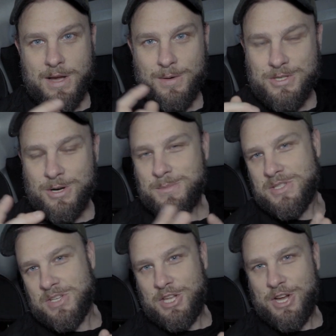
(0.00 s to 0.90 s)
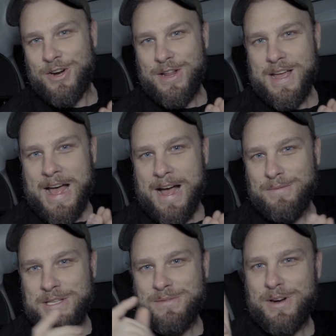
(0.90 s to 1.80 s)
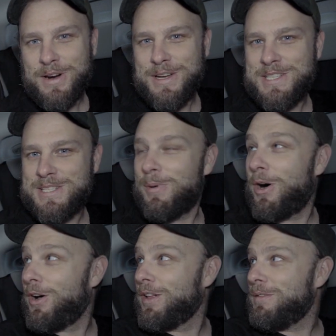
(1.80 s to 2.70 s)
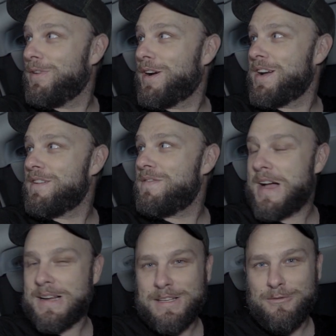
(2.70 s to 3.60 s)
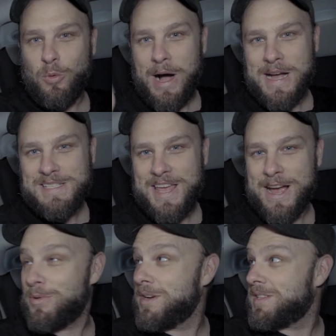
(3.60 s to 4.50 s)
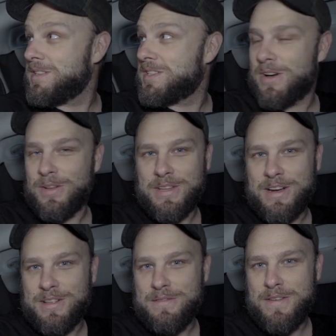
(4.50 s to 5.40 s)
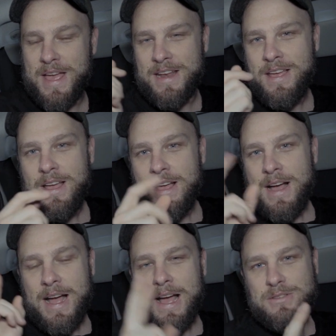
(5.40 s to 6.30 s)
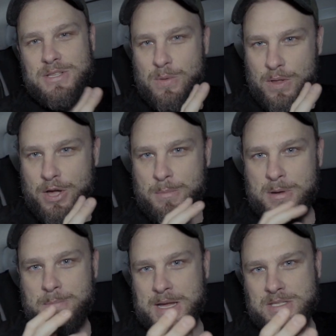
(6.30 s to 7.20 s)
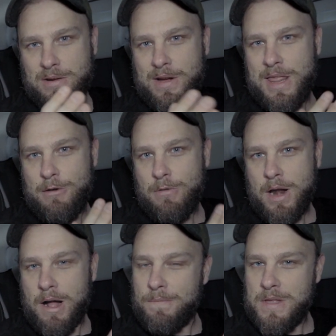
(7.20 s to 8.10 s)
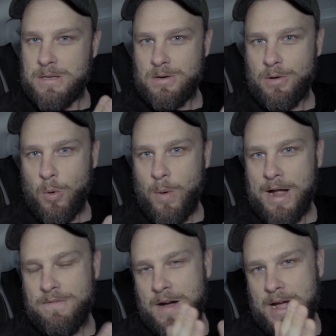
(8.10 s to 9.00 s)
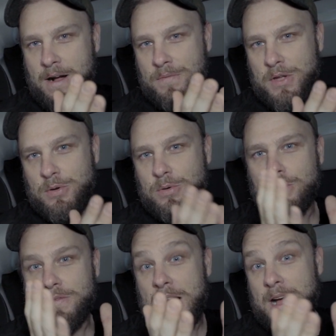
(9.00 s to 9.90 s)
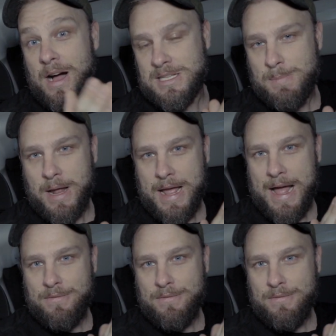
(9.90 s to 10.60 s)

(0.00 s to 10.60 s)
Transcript: Now, in terms of security, I have these very small and very effective Wyze cameras installed here in the van. I have two of them, and basically they run off the internal Wi Fi off the Google Fi hotspot I